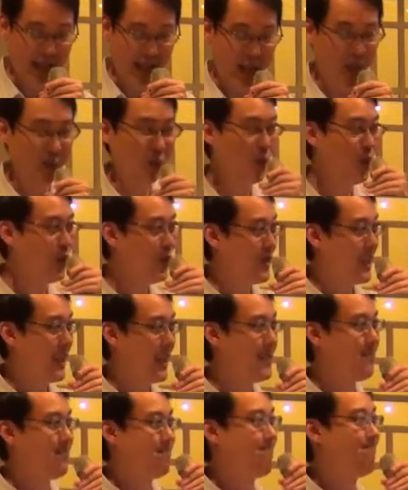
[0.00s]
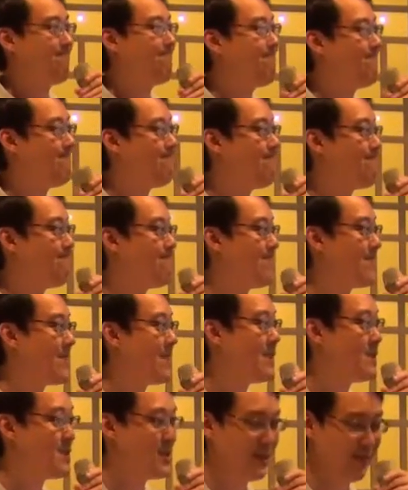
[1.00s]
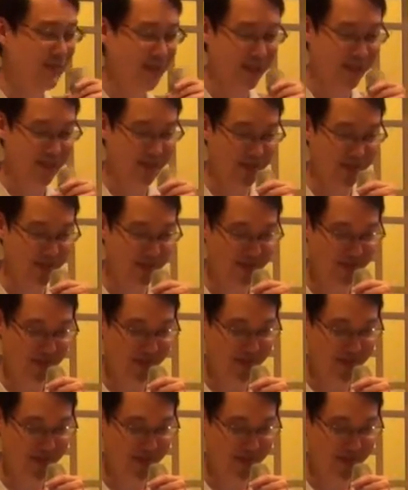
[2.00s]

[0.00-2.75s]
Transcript: and Wolf came to the platform.